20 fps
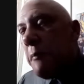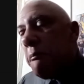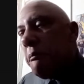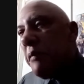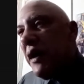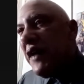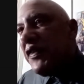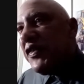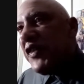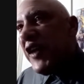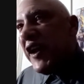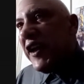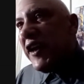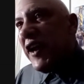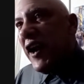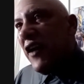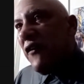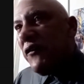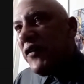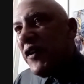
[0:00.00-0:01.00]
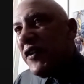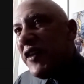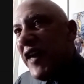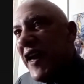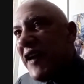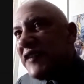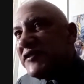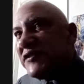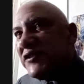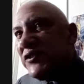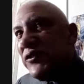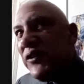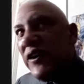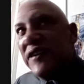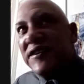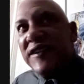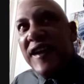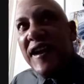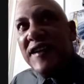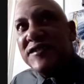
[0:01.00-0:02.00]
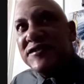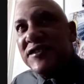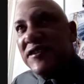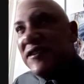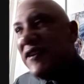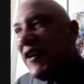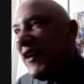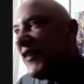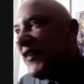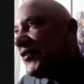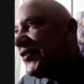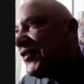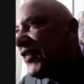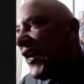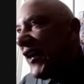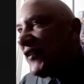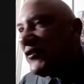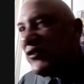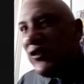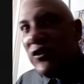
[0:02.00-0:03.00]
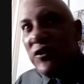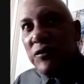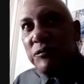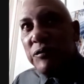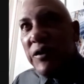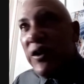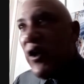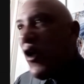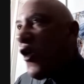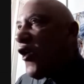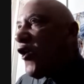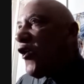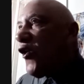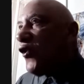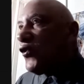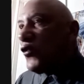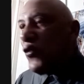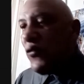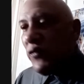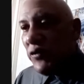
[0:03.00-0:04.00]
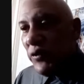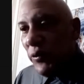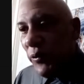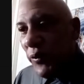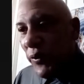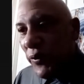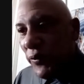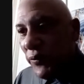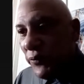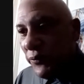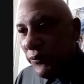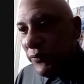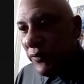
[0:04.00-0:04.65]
but think of the national attention that's going to bring all over the world.